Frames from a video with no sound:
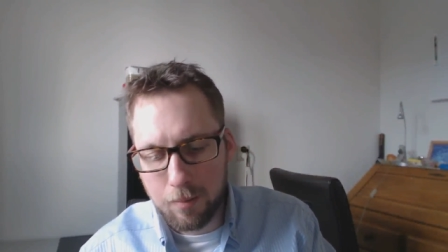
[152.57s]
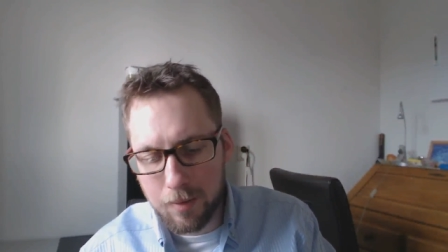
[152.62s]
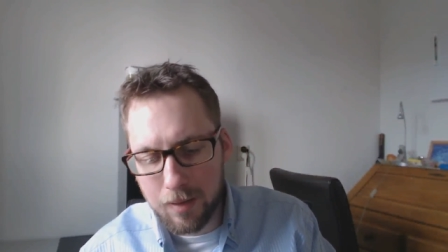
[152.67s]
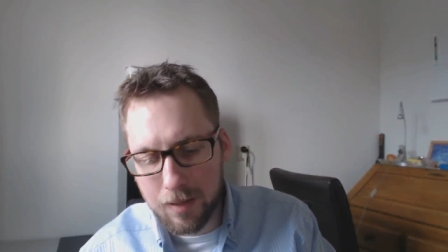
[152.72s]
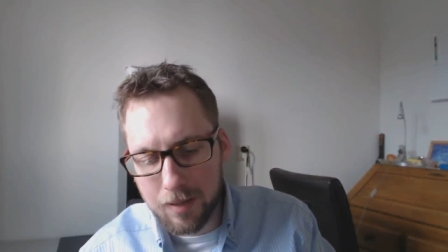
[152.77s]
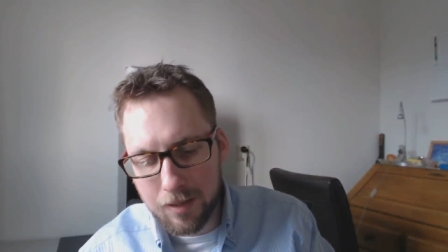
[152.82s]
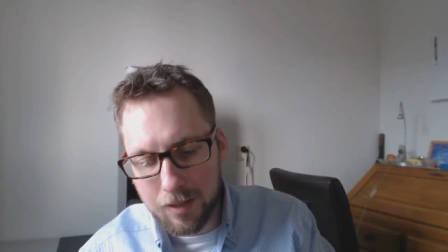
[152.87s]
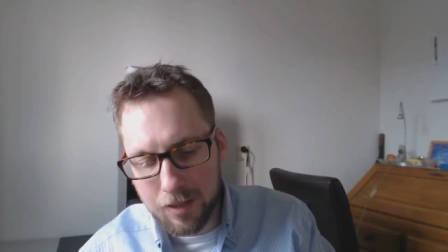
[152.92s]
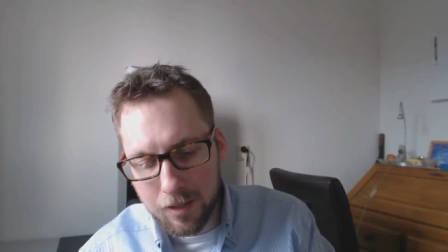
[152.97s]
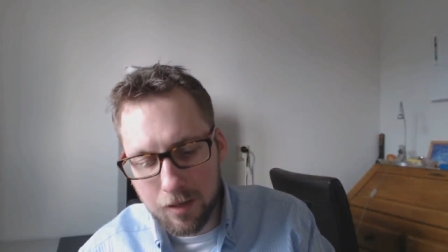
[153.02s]

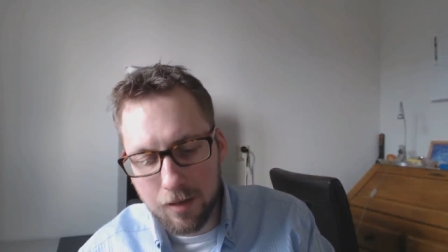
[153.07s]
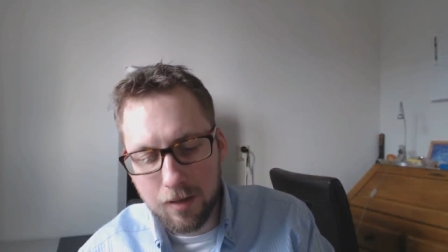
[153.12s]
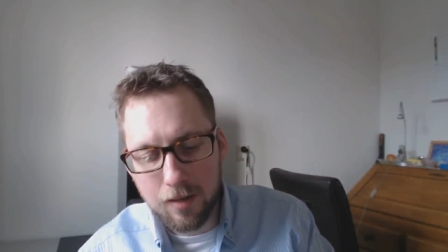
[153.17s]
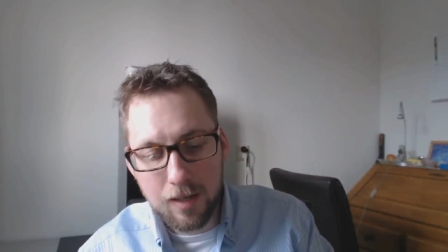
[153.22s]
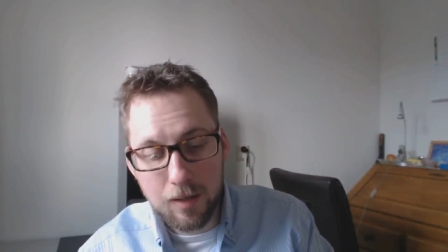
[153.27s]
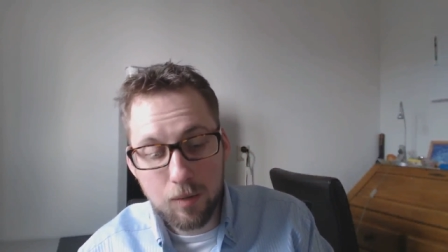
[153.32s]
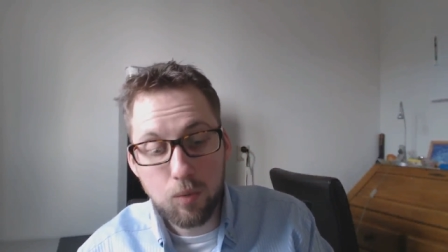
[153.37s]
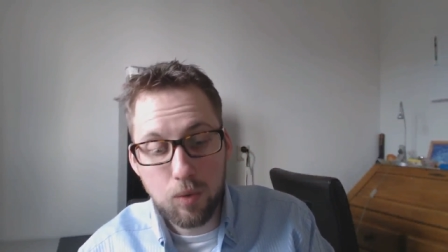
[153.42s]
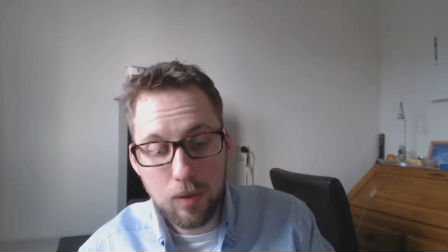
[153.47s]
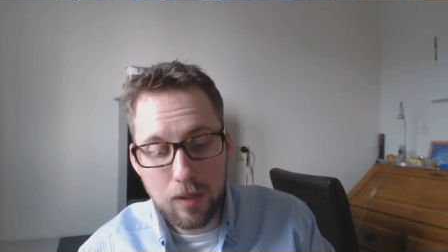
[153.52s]
but
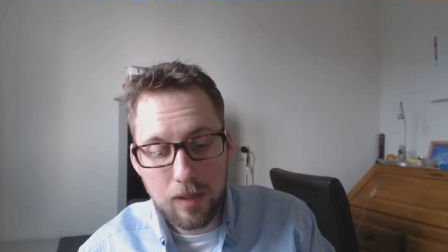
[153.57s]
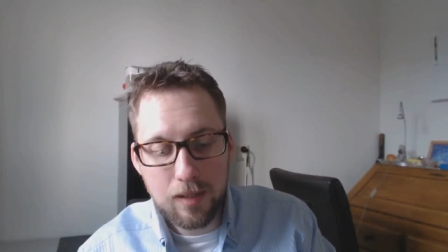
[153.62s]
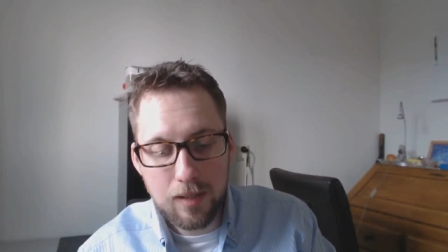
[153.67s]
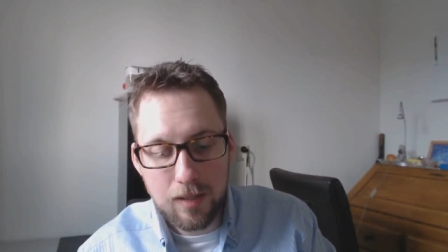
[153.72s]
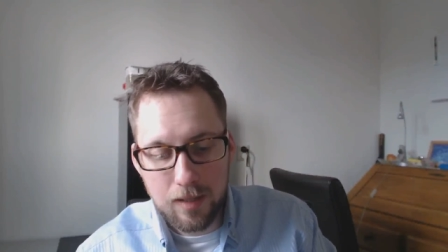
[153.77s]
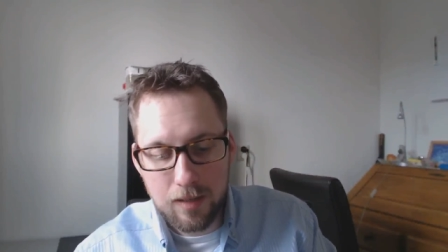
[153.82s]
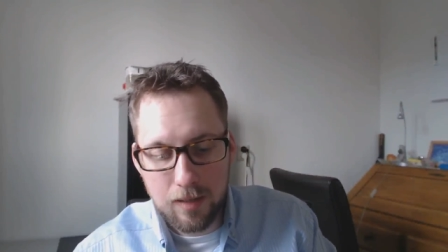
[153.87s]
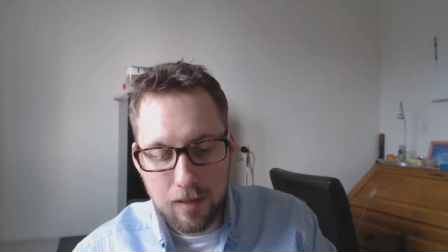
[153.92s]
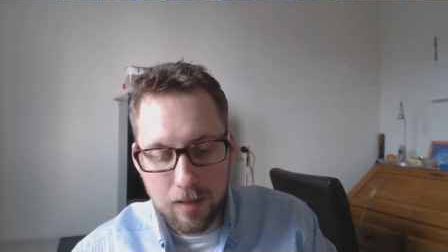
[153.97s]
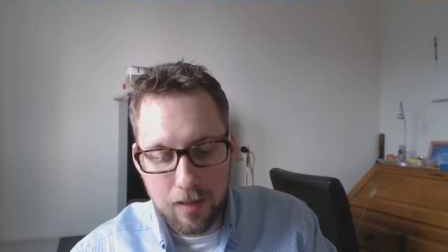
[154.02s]
Yard-O-Led really
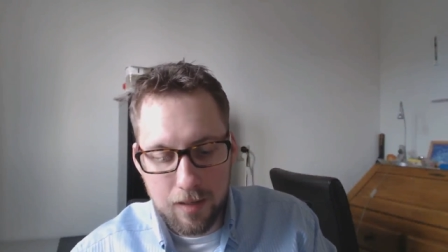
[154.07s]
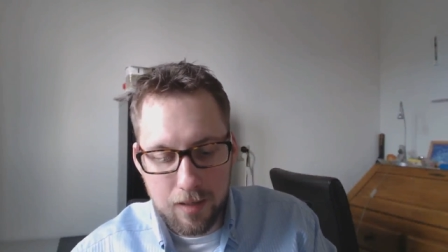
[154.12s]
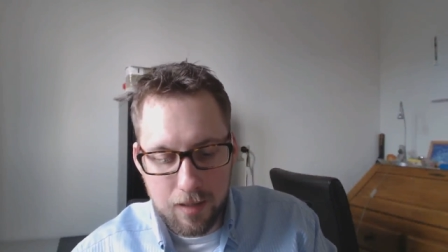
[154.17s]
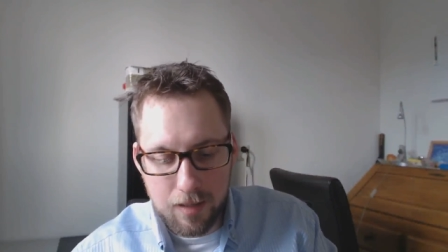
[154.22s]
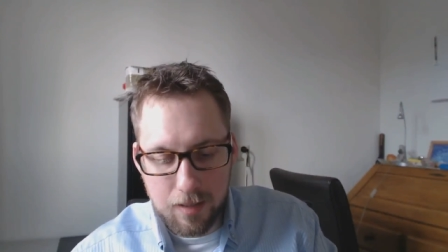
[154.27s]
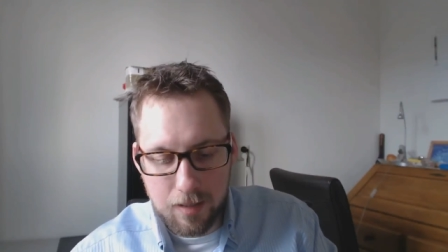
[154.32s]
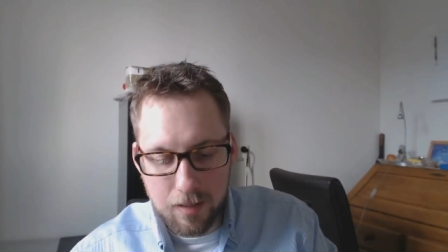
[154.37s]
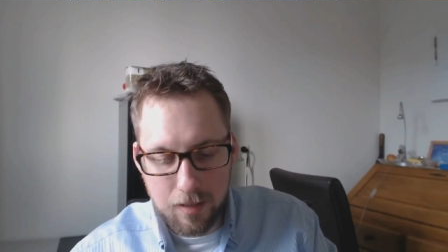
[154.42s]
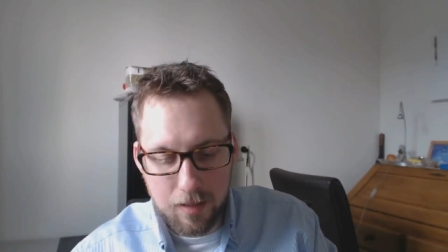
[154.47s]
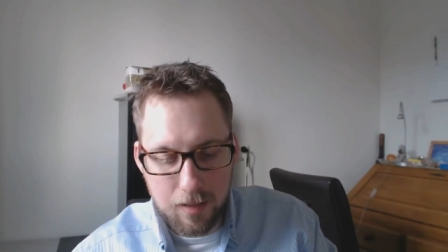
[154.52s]
did a
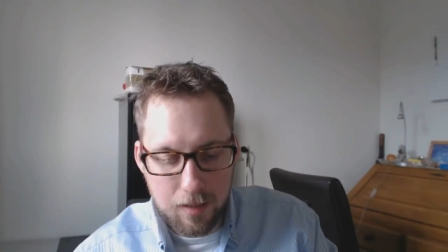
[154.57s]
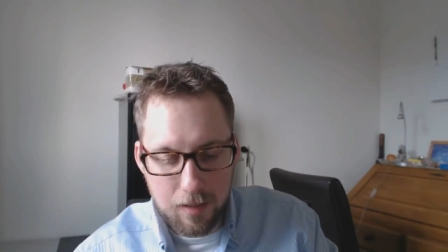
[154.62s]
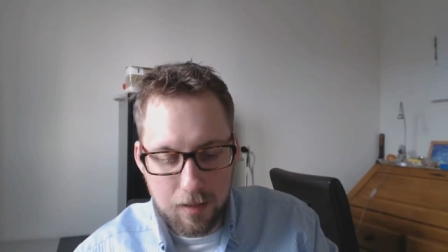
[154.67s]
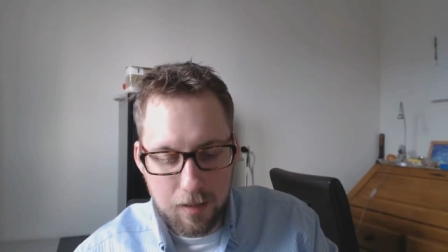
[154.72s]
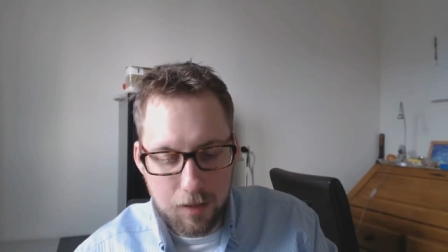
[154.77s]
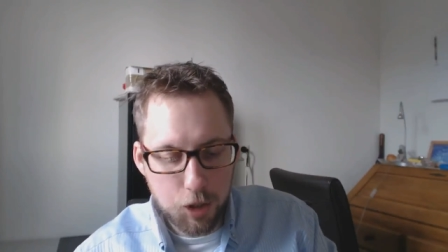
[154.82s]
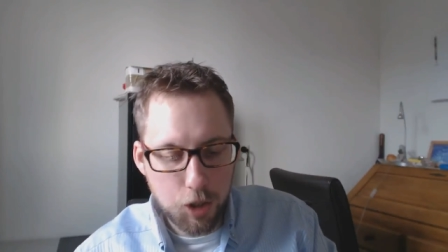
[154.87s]
nice uh,